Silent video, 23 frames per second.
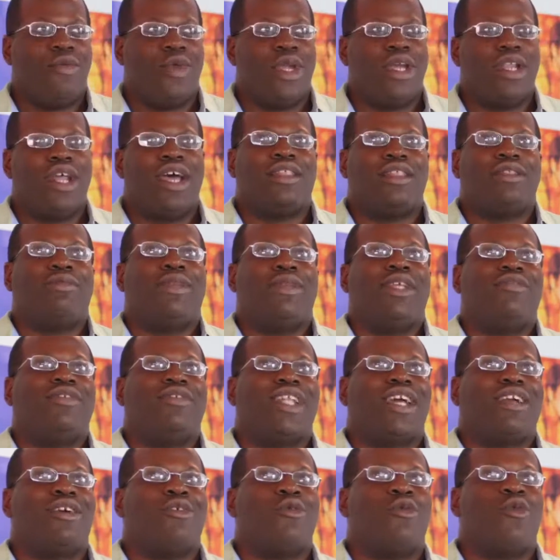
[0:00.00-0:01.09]
believe it
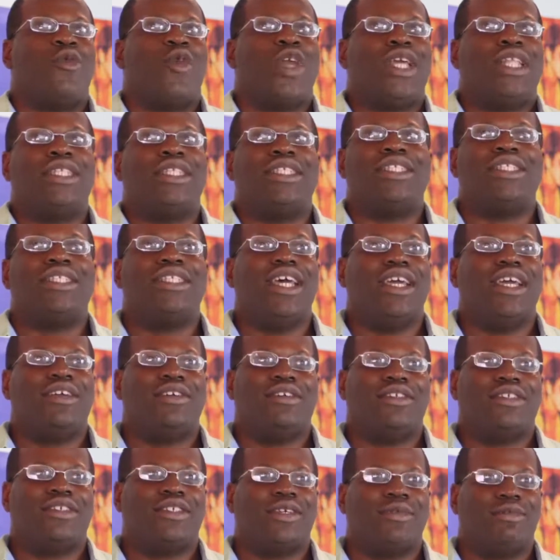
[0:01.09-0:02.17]
was like a Wednesday
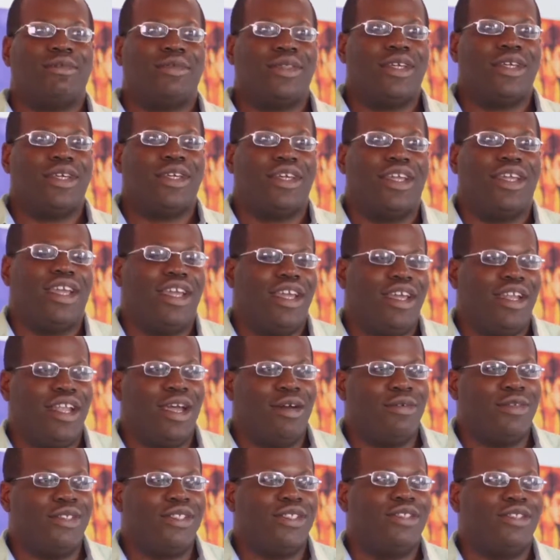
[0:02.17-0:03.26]
or something, and
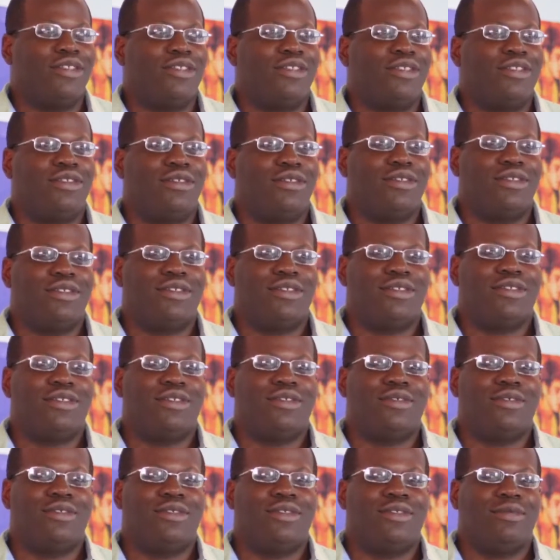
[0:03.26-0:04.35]
I was introduced
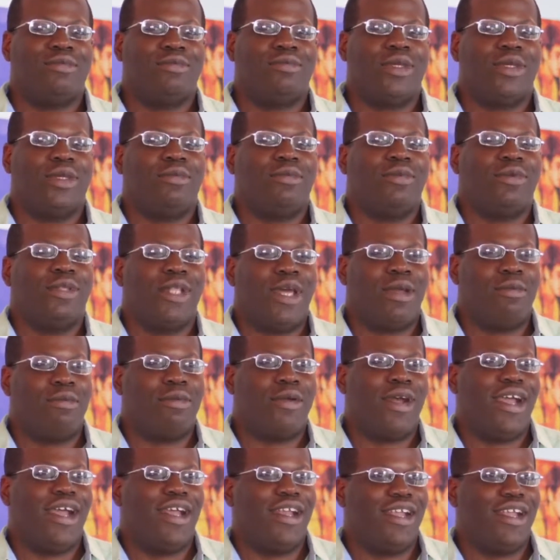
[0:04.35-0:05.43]
to the people at
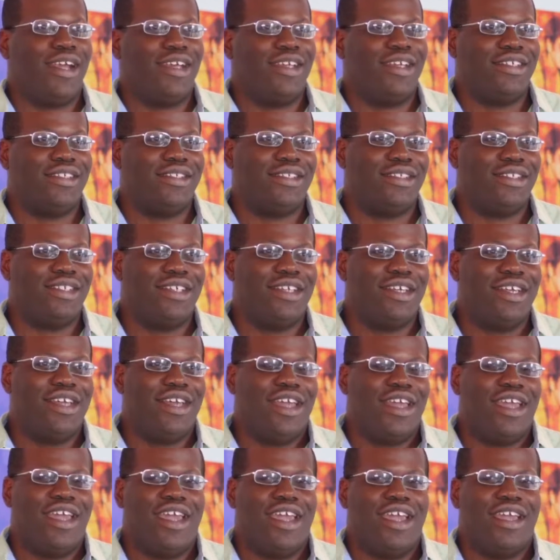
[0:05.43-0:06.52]
Pride Lines,
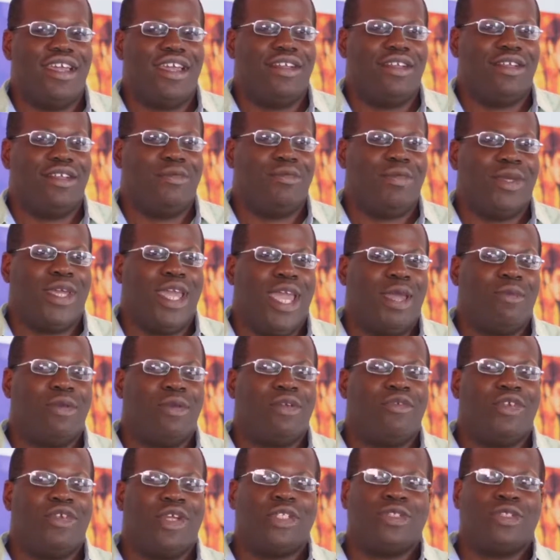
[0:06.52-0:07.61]
and it became
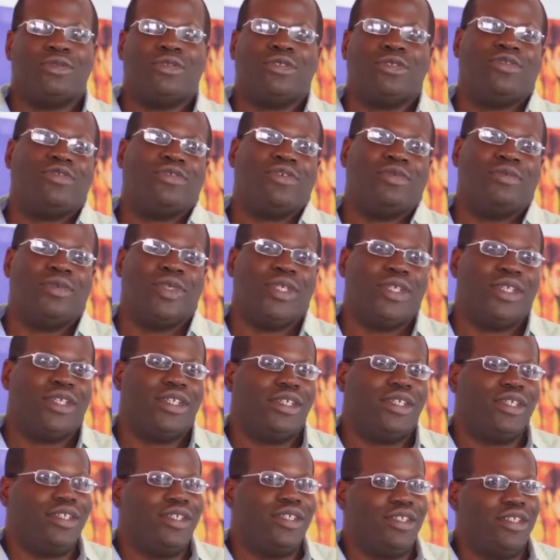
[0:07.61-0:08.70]
a ritual for me.
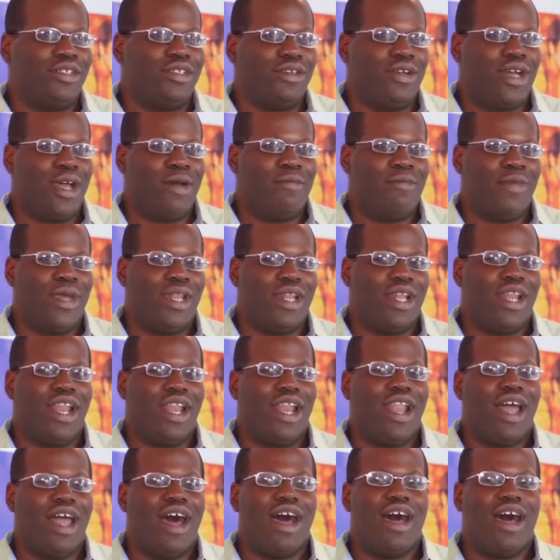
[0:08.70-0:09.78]
You know, I met a
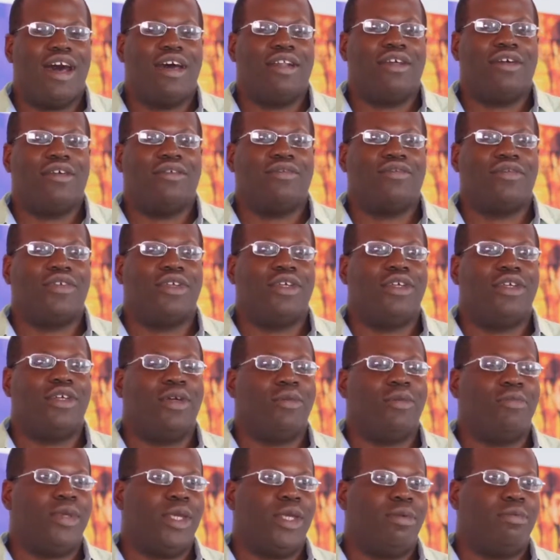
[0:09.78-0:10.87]
lot of
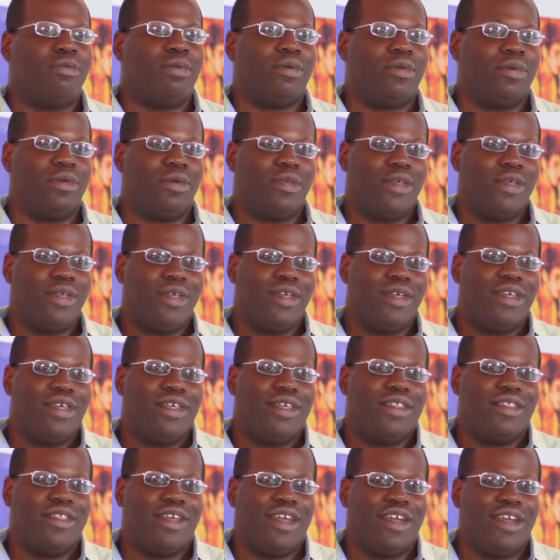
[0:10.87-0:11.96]
good people
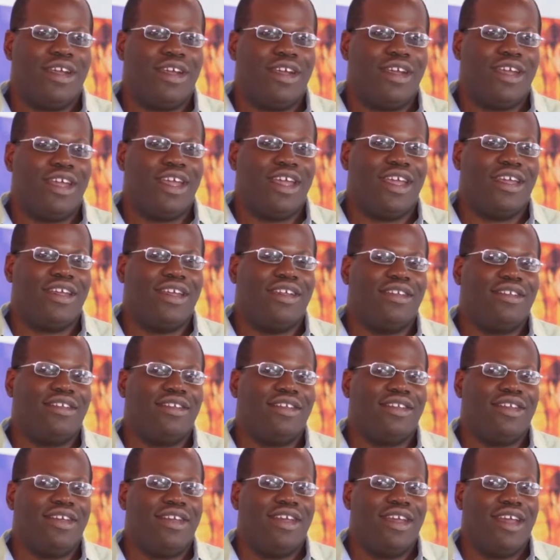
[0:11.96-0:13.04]
there,
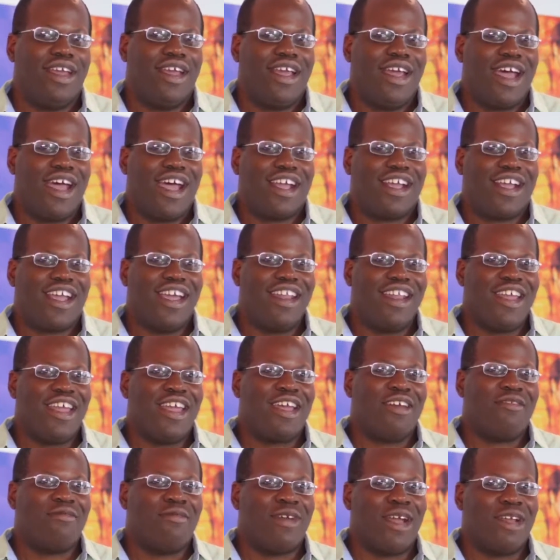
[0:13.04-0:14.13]
and I kind of
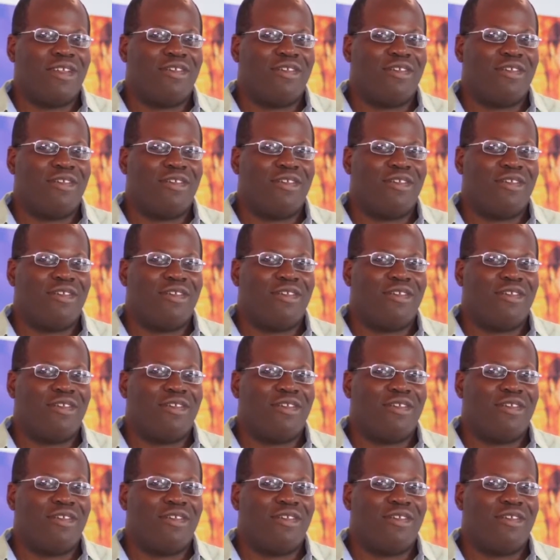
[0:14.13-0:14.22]
have